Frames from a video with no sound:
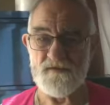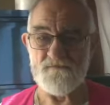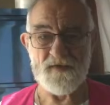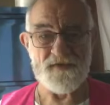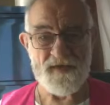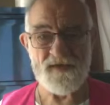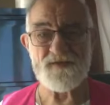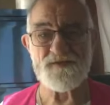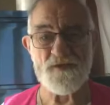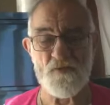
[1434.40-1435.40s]
But
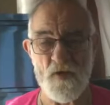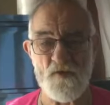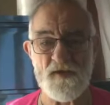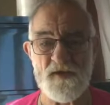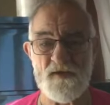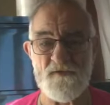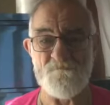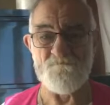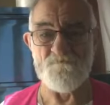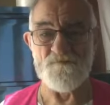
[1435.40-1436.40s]
here's the warrior
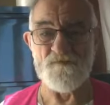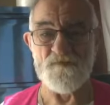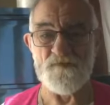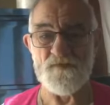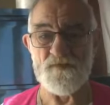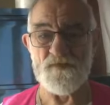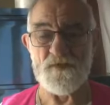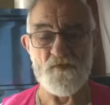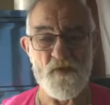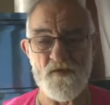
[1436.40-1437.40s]

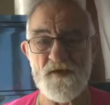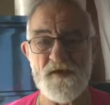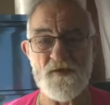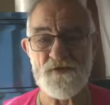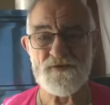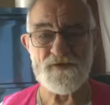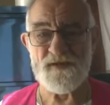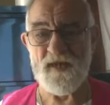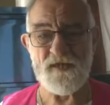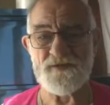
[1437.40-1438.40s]
who
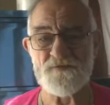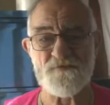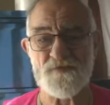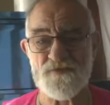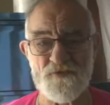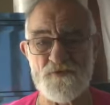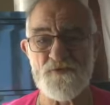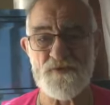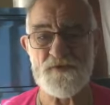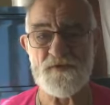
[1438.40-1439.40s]
stands for
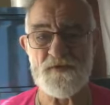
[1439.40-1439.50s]
truth.